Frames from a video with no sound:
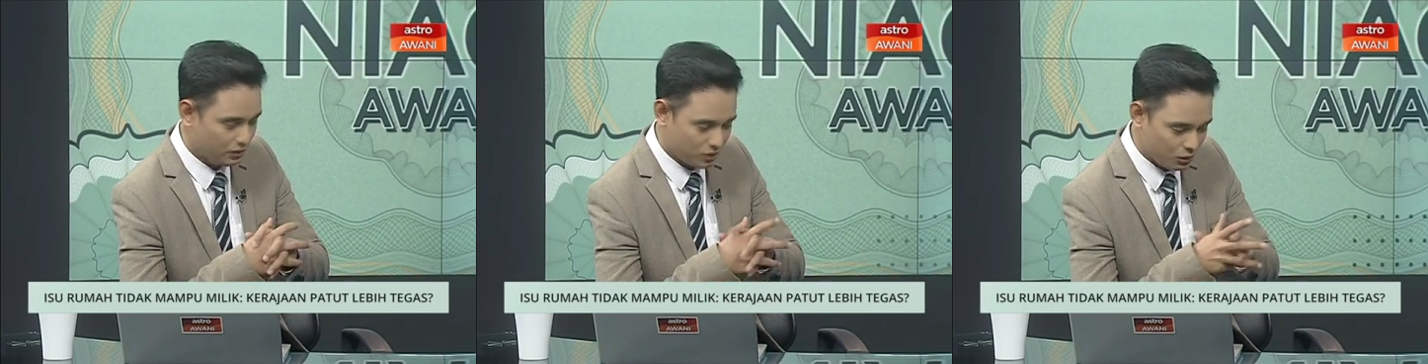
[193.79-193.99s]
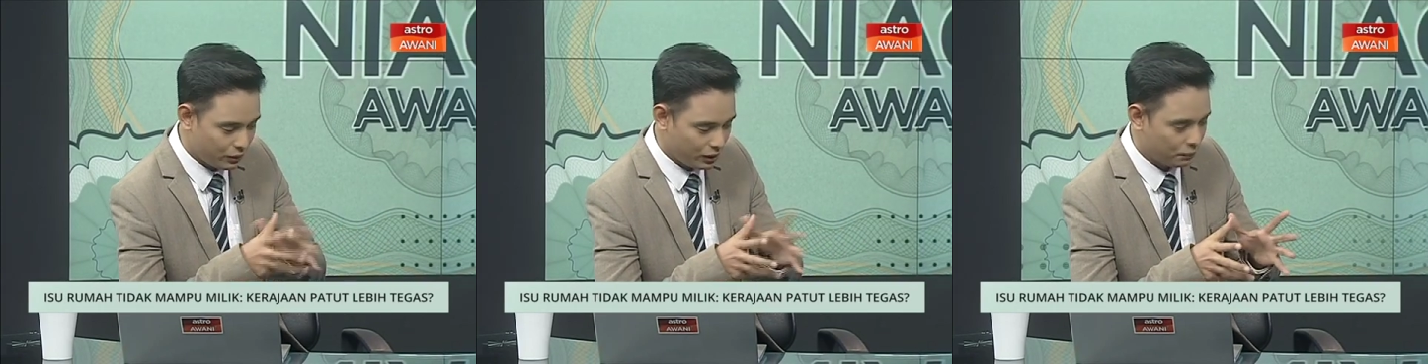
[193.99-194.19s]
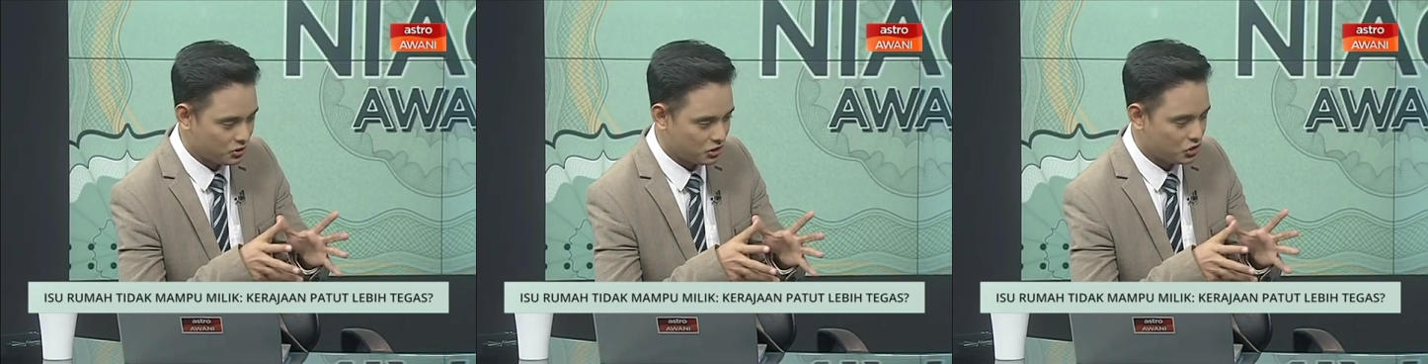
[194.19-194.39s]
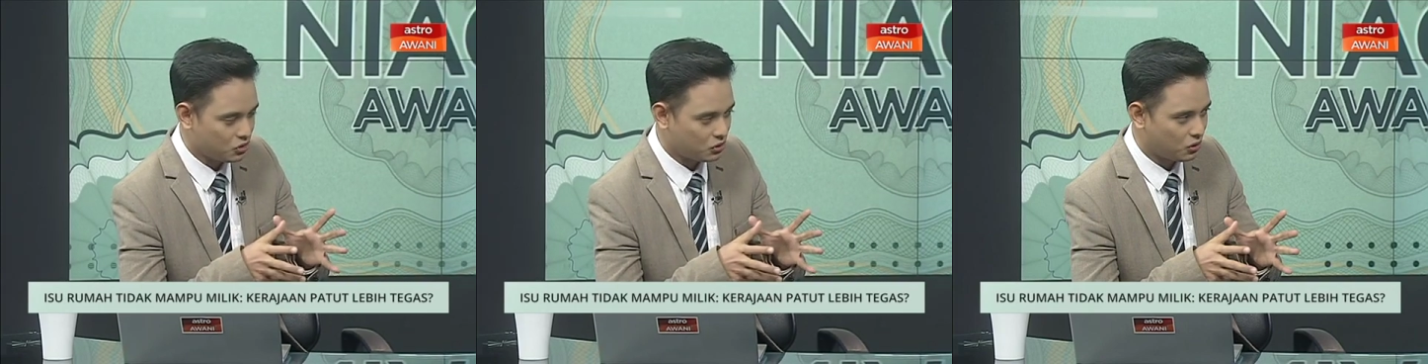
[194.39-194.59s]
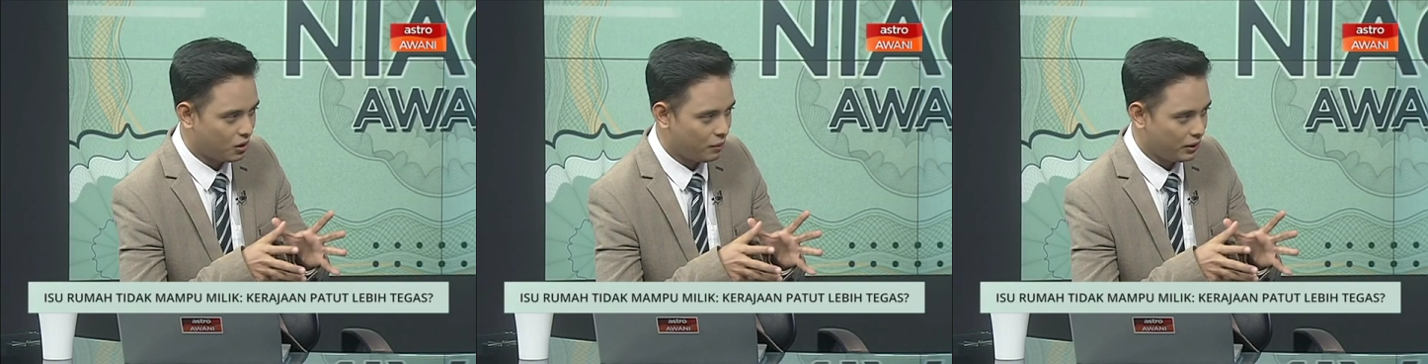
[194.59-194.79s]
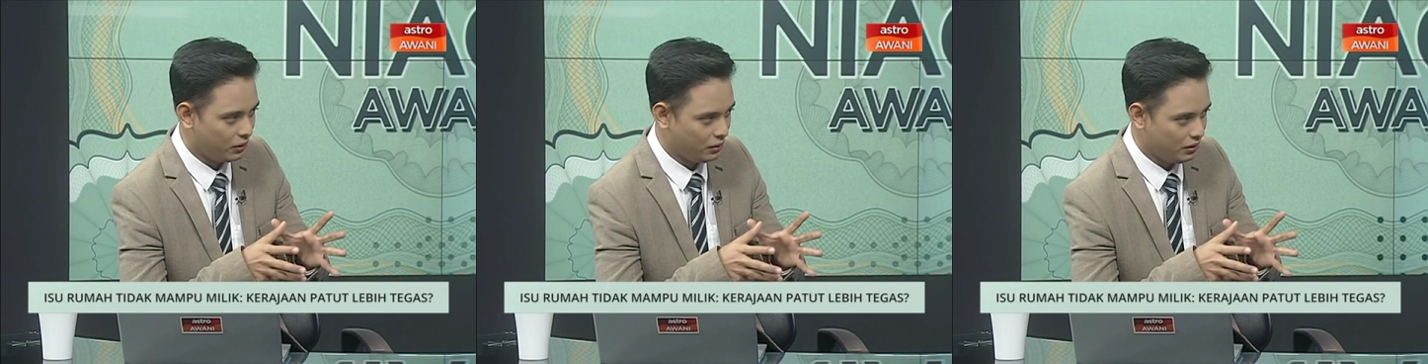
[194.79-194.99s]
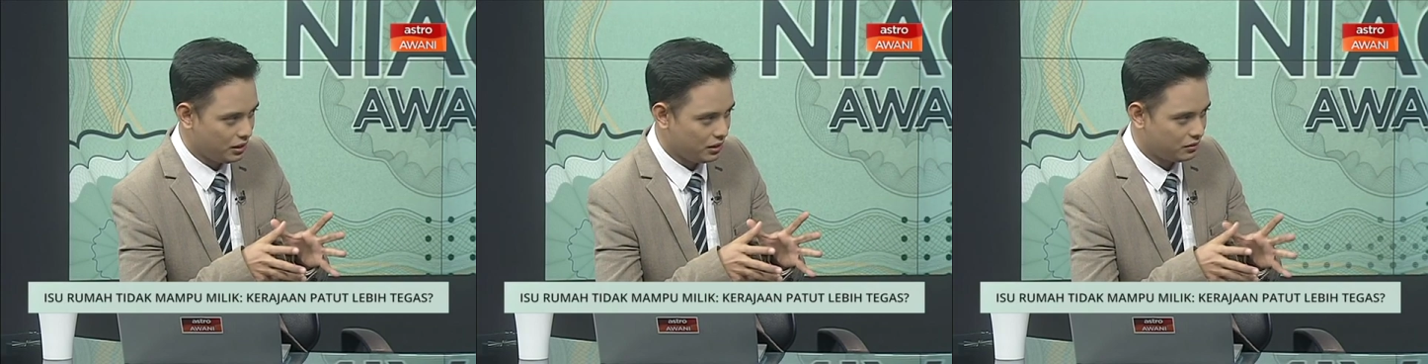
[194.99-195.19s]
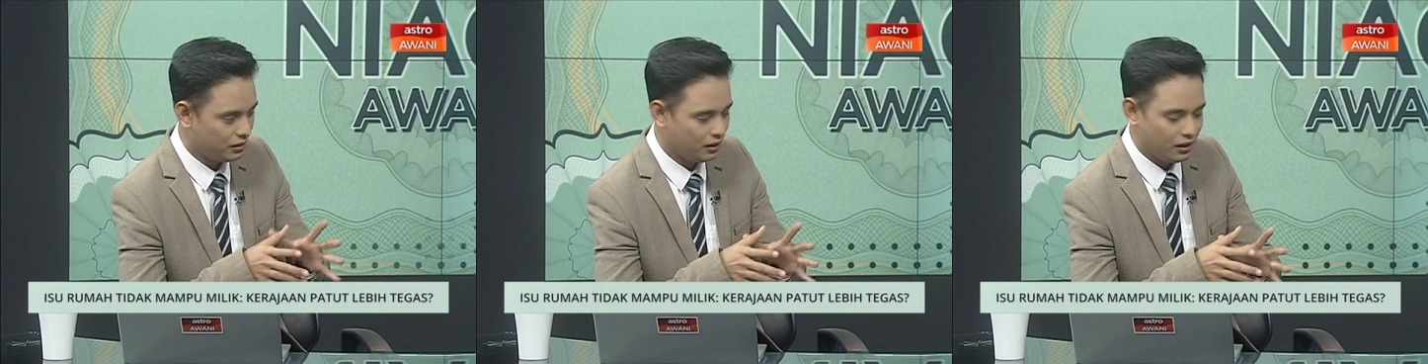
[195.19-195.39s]
You're well positioned to comment on
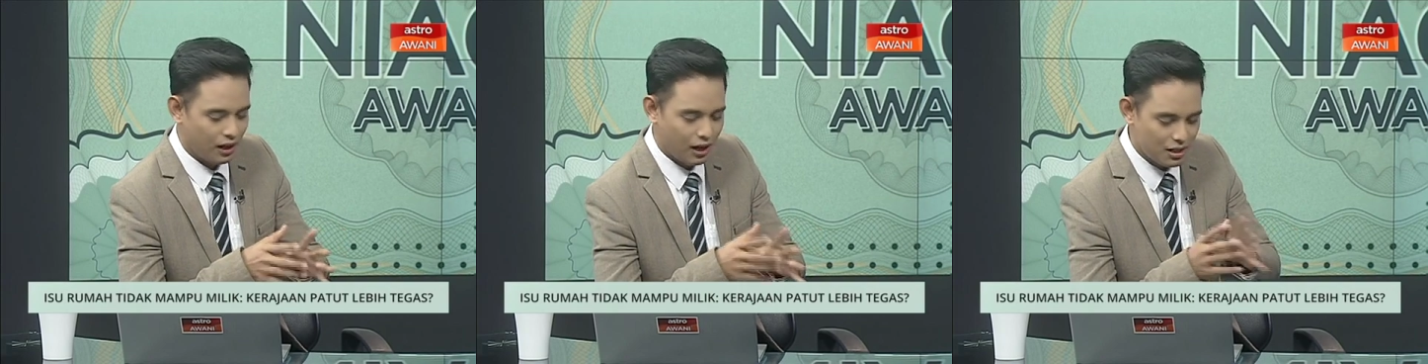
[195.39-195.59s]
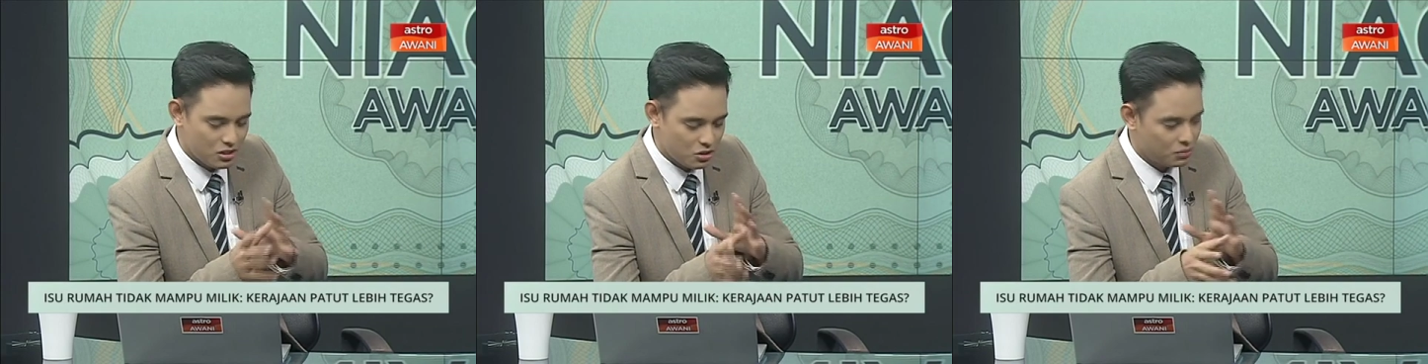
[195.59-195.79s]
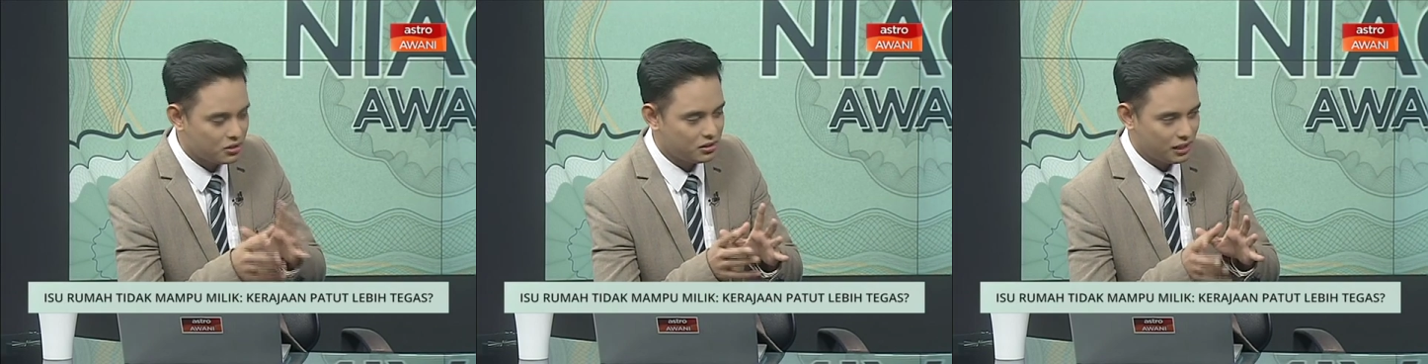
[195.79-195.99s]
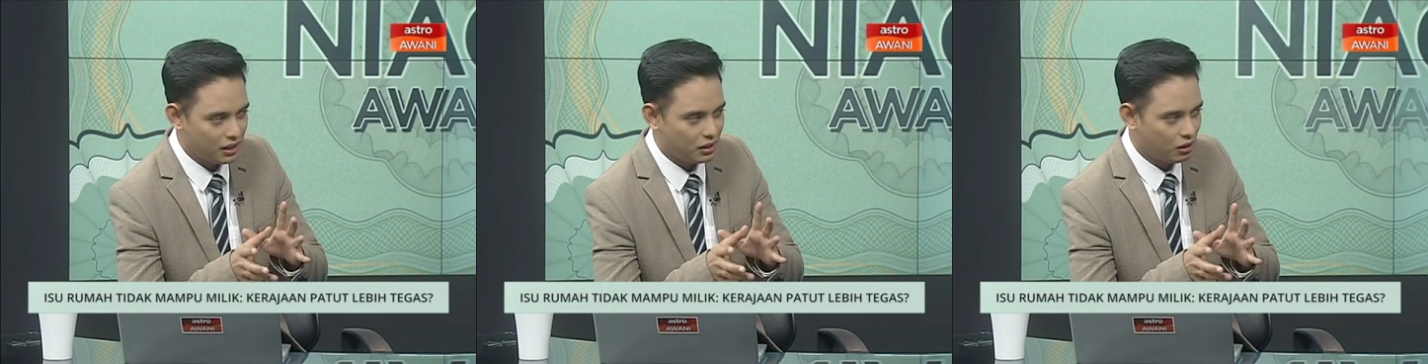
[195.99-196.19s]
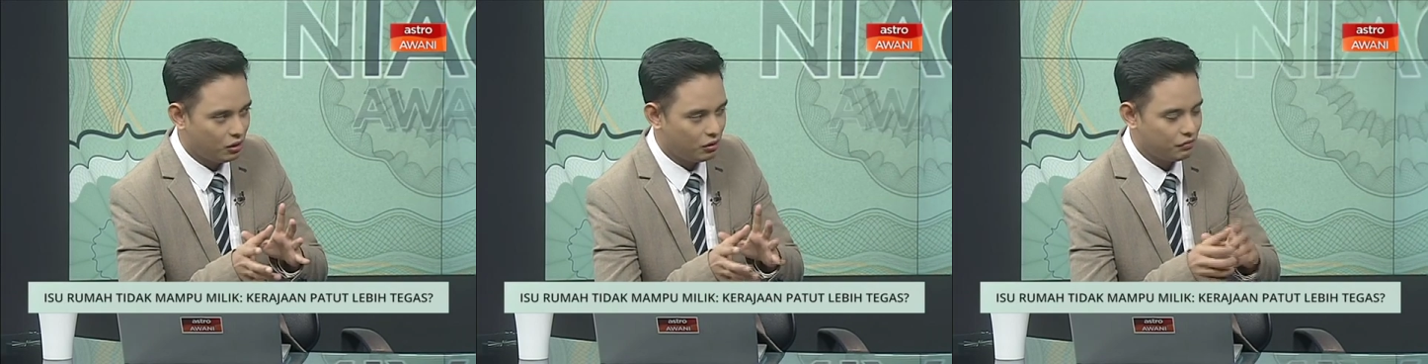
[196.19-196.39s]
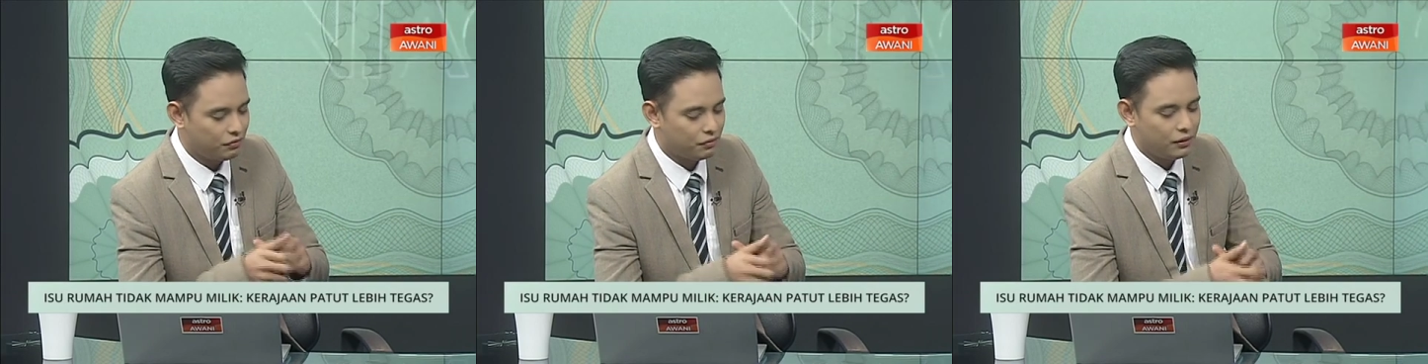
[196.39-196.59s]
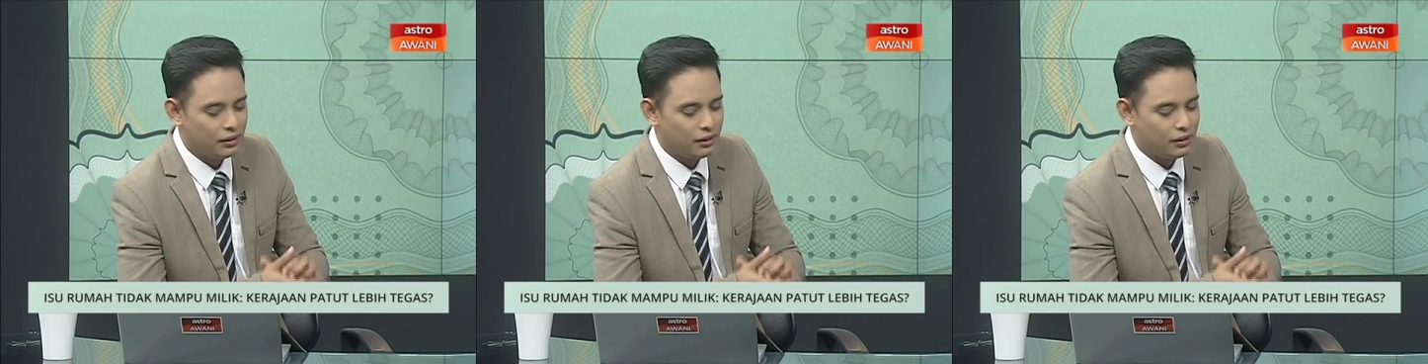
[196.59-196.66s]
this. I just want to start off